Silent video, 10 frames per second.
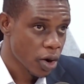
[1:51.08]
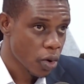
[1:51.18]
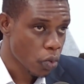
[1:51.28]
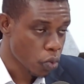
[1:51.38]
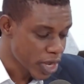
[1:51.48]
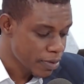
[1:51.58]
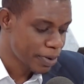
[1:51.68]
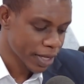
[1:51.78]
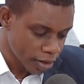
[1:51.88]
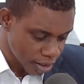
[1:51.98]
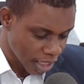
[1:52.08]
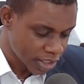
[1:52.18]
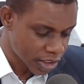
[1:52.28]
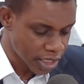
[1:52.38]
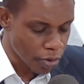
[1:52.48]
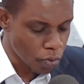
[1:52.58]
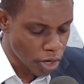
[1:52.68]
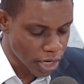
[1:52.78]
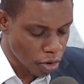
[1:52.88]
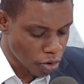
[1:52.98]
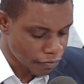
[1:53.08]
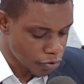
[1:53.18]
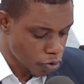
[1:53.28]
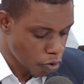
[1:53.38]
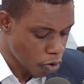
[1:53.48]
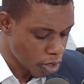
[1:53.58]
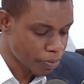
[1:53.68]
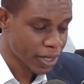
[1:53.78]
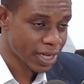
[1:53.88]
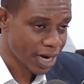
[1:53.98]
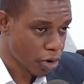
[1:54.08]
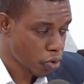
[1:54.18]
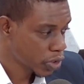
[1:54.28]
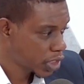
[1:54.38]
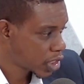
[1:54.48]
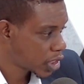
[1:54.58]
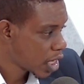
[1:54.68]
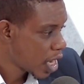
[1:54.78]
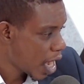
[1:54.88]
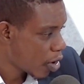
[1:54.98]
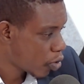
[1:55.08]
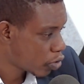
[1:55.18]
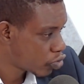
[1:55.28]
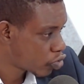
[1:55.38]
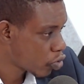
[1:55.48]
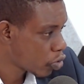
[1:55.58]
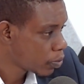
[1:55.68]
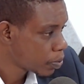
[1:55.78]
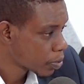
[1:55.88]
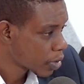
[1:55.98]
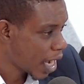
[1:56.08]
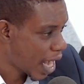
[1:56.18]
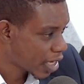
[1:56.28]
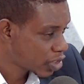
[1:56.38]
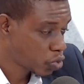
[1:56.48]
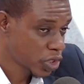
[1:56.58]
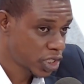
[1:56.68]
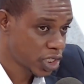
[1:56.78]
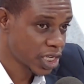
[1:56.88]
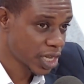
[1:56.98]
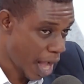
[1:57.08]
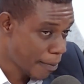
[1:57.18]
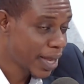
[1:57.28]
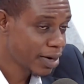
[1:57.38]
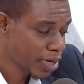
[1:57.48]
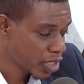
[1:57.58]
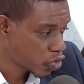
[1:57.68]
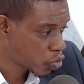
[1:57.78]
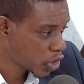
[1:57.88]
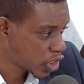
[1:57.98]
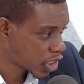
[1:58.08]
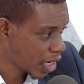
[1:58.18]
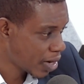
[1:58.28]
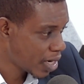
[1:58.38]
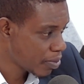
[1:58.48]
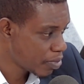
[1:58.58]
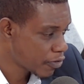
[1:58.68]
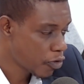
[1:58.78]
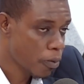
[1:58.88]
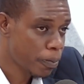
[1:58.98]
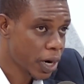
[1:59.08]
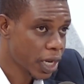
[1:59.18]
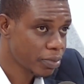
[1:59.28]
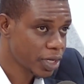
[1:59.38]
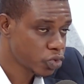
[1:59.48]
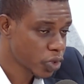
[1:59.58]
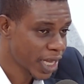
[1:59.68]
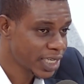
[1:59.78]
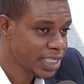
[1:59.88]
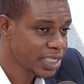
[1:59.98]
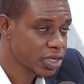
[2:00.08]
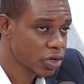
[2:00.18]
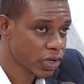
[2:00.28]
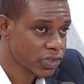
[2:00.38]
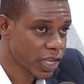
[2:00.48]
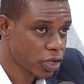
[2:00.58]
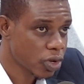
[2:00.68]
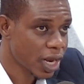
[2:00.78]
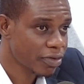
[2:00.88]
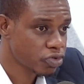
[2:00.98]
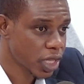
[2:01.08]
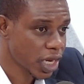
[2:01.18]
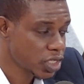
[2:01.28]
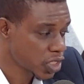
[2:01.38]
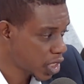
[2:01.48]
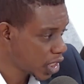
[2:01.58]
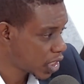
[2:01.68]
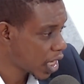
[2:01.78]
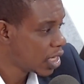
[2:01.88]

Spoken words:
Wee Bill. That's what a lot of you call it, by the Narcotics Control Act, which amendment, which is currently before Parliament. We'll get details and take you live to the legislature,